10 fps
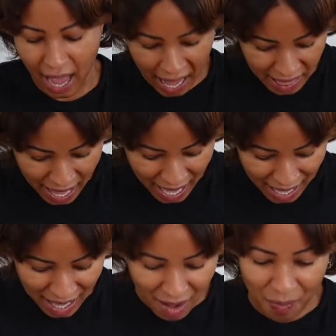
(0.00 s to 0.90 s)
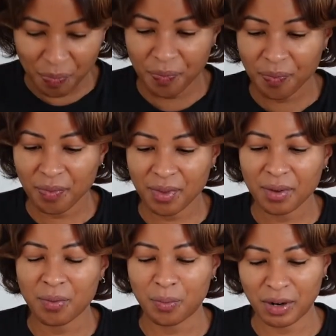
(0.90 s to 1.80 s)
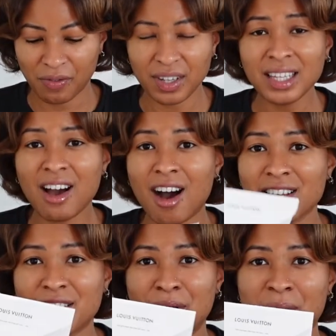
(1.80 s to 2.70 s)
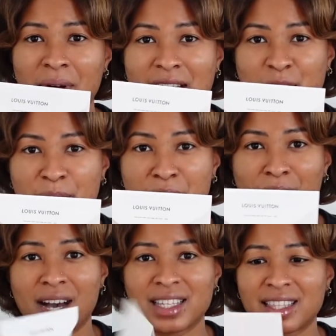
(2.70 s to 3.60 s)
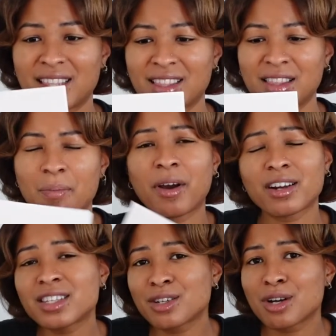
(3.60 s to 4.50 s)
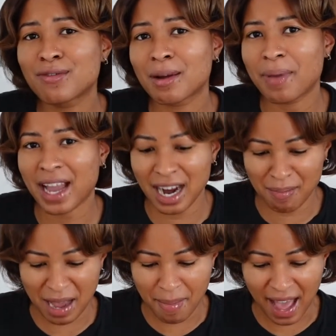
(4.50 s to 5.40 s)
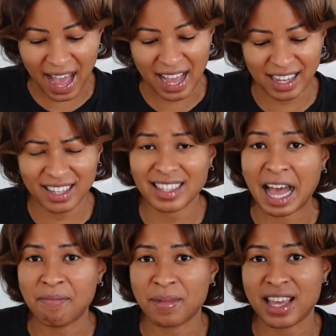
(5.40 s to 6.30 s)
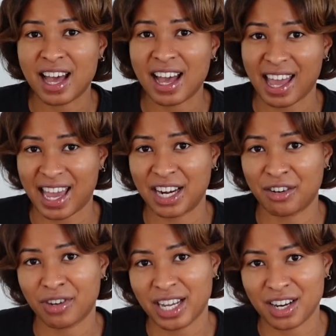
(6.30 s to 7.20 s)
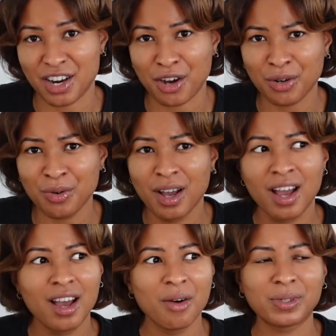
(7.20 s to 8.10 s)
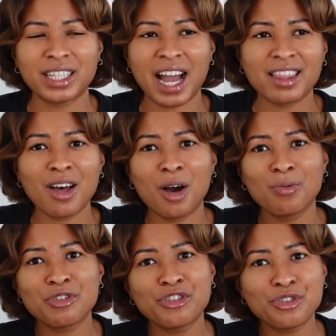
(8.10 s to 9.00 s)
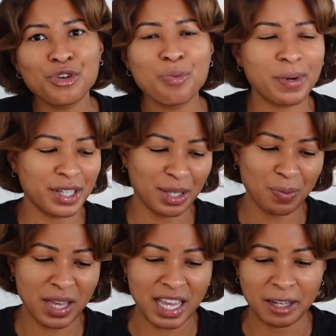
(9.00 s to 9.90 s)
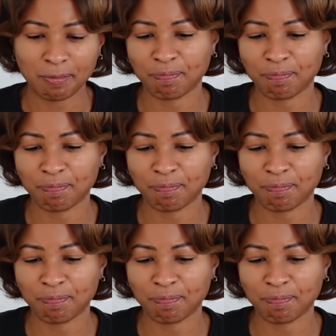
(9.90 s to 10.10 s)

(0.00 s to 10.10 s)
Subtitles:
And then what really also impressed me was the person who repaired my bag sent me a handwritten note, which I thought was super sweet.